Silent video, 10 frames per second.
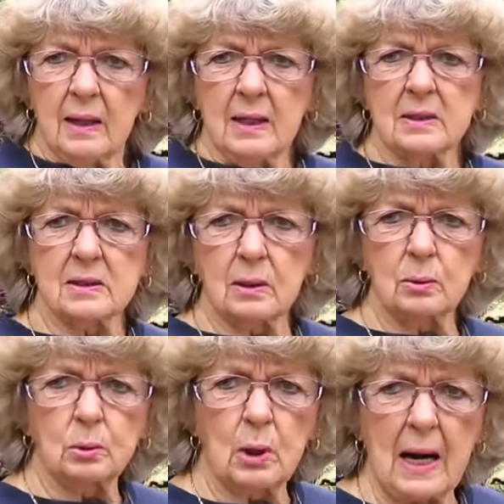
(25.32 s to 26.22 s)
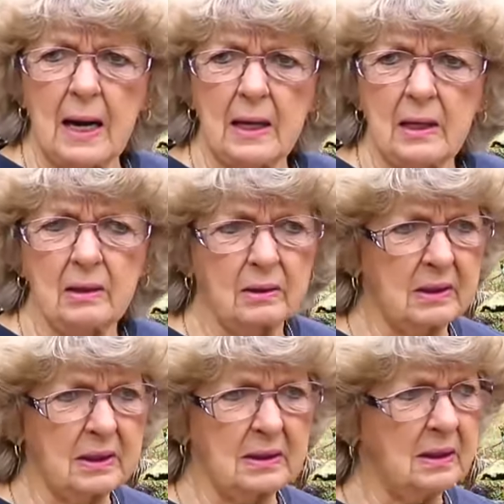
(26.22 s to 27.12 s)
It's so dry here
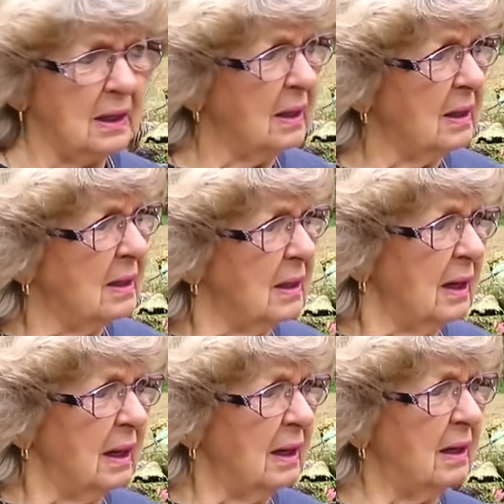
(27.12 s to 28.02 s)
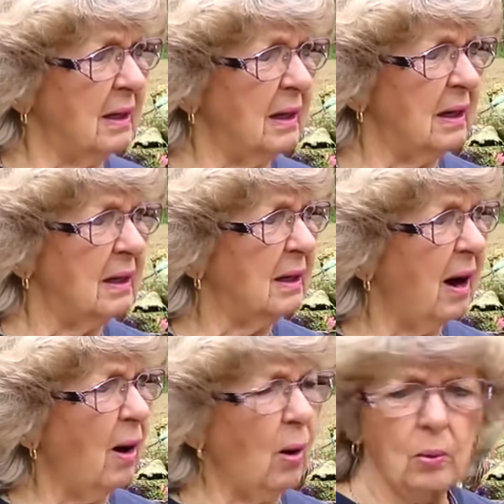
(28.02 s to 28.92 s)
that, uh,
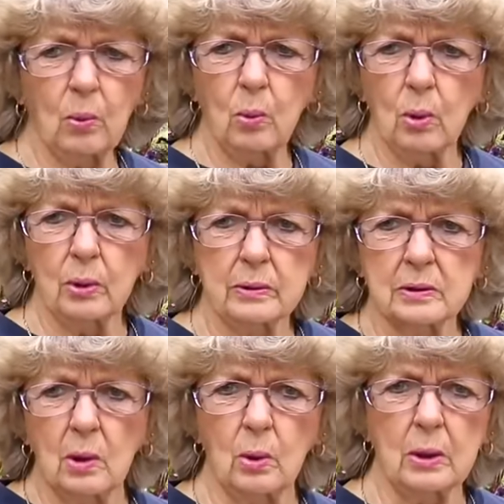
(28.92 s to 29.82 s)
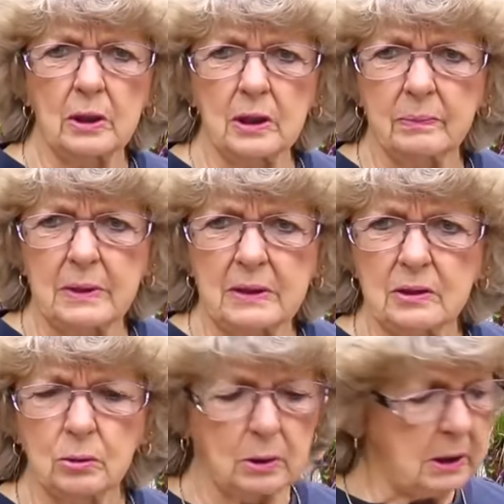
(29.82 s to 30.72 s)
all the water's going up in
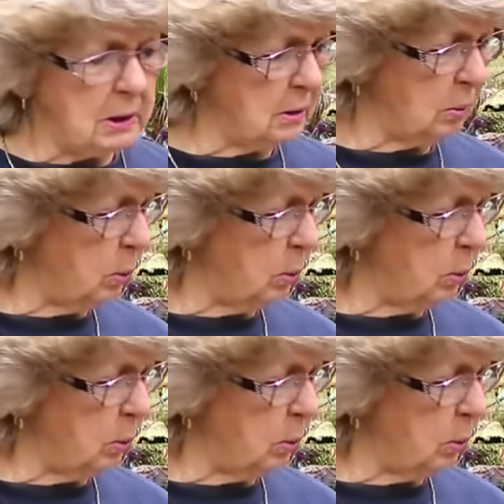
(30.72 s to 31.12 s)
the trees or